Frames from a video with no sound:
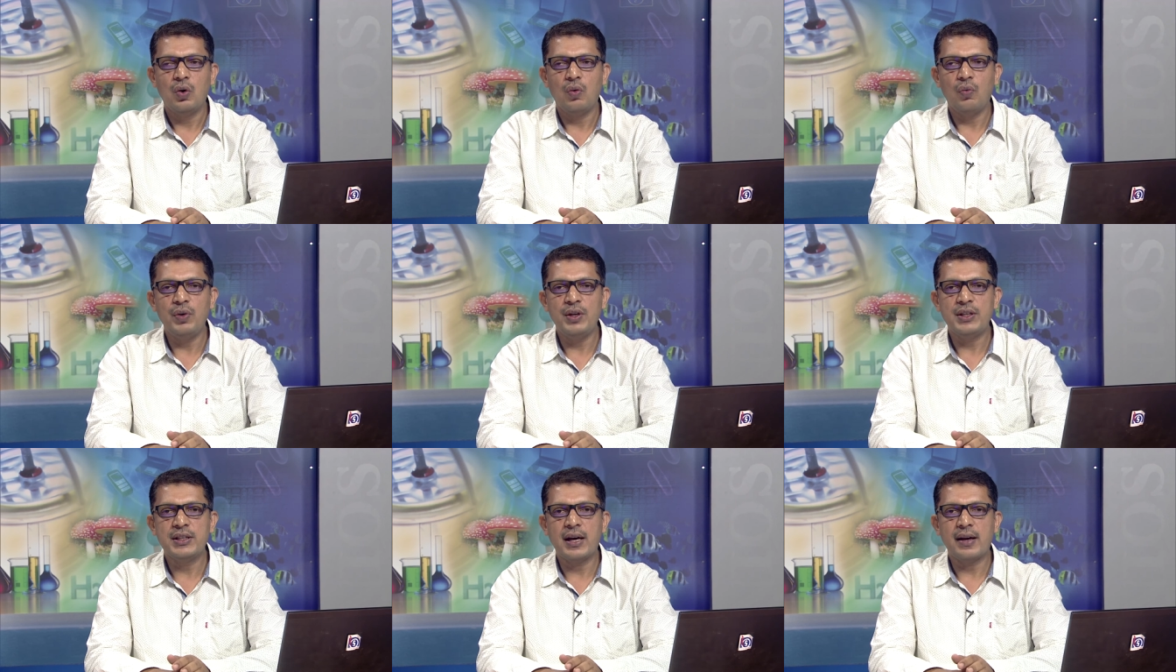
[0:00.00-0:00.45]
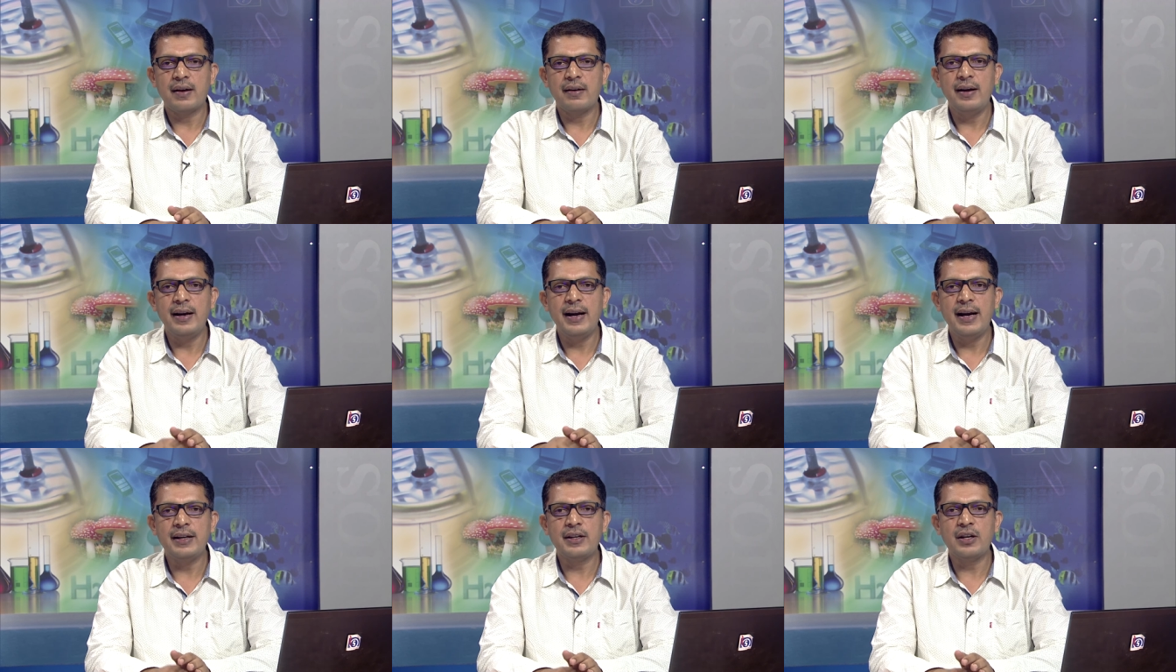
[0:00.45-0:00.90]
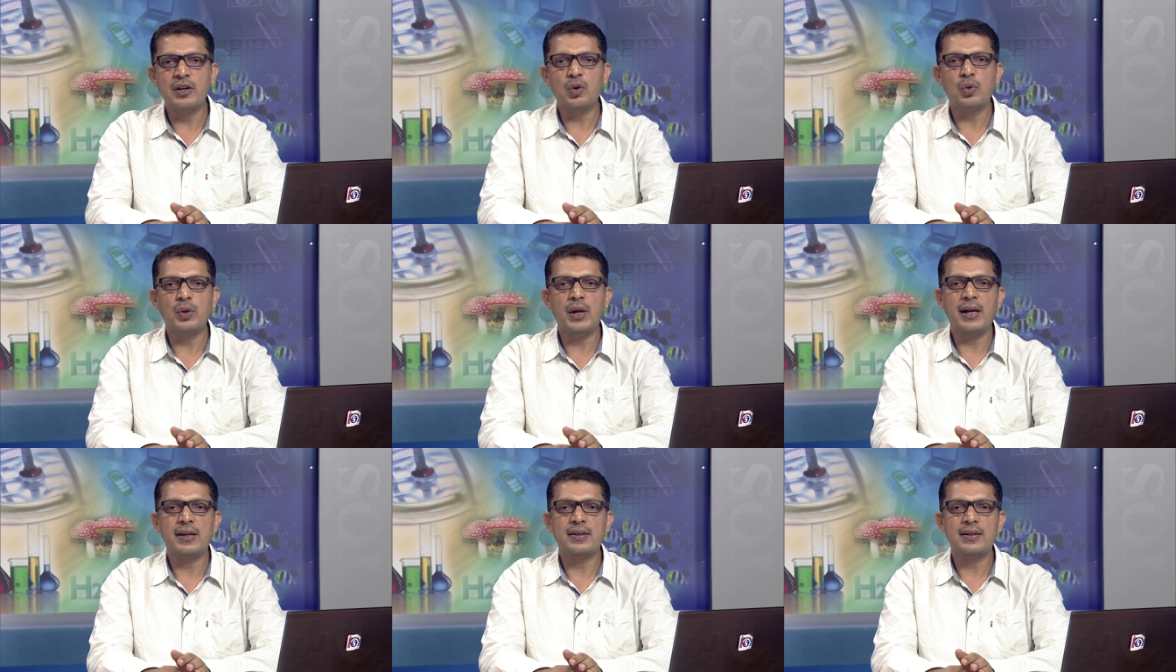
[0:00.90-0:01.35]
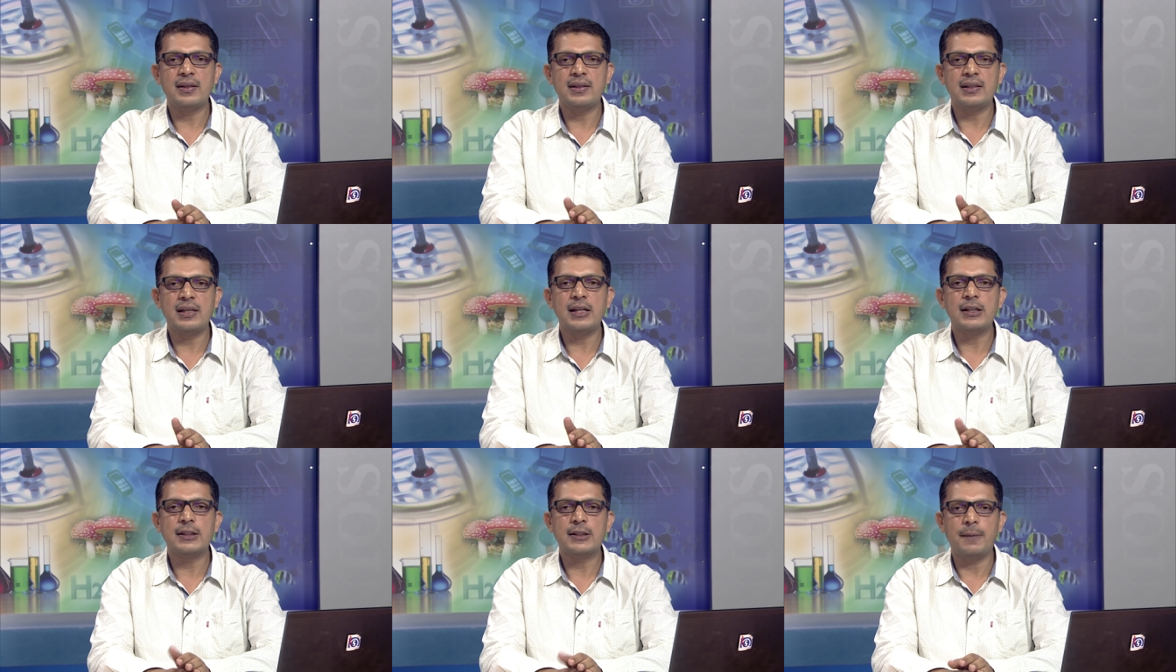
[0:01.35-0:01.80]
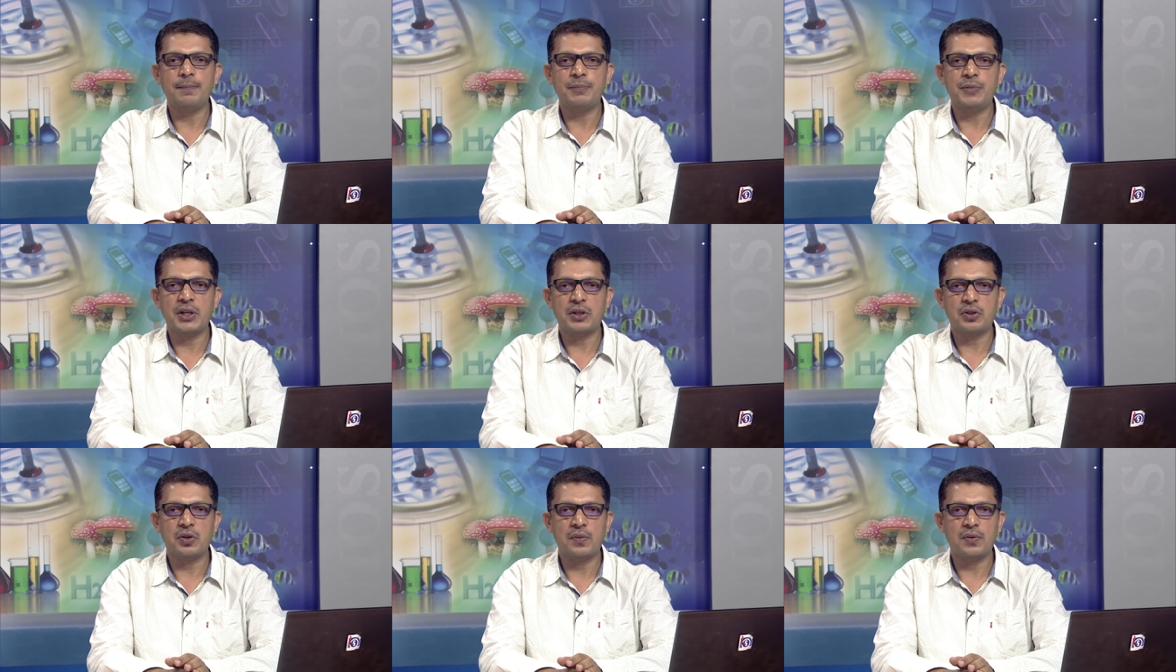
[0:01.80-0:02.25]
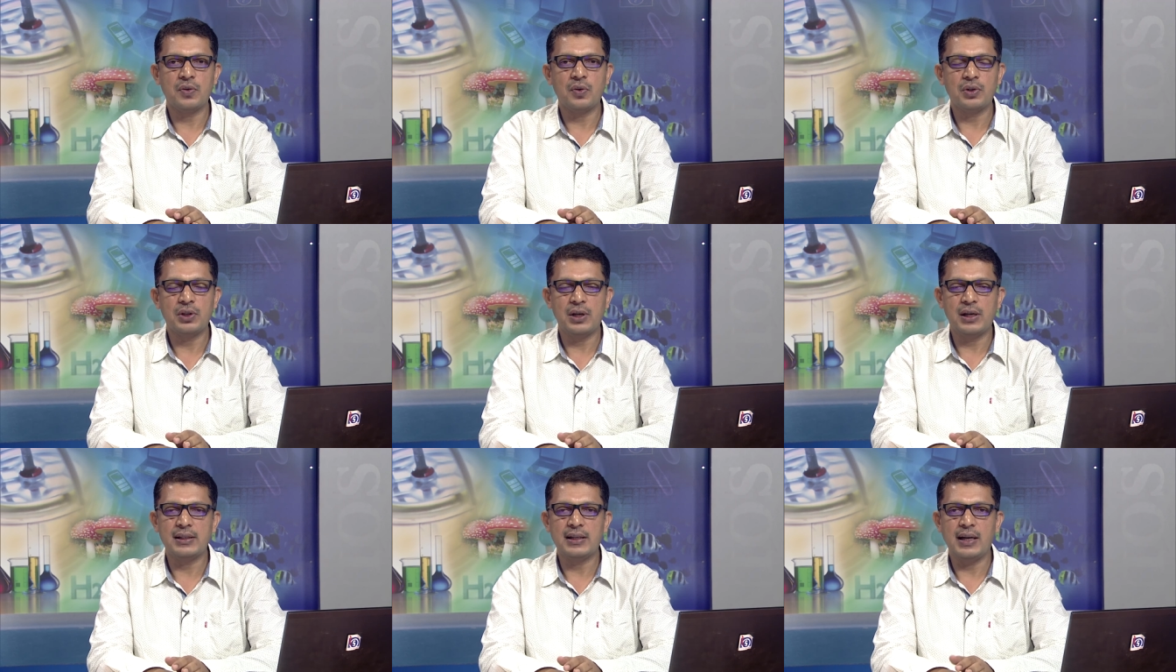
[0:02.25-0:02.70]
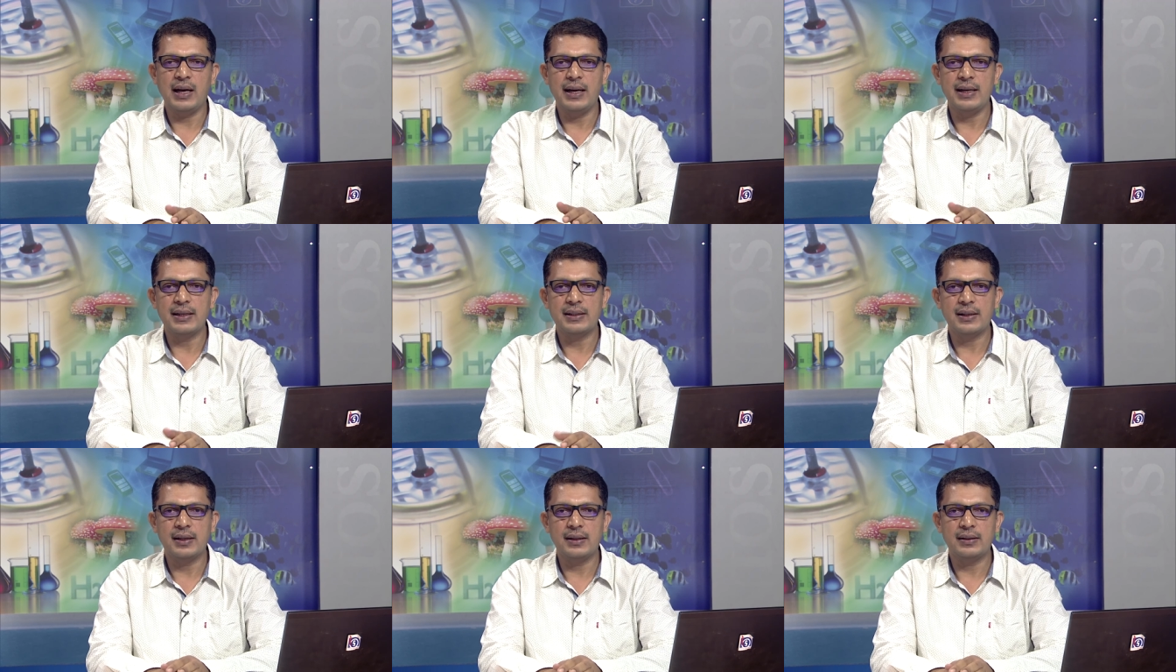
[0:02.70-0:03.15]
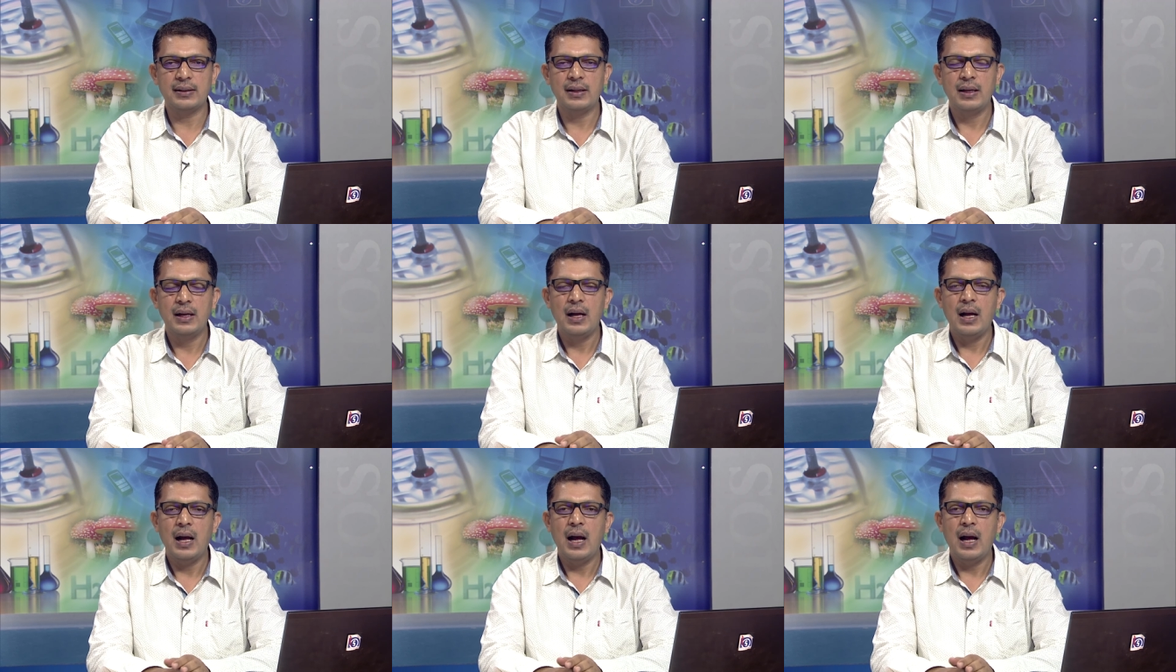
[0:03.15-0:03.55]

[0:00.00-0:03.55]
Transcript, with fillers: which are related to the existing subjects of social sciences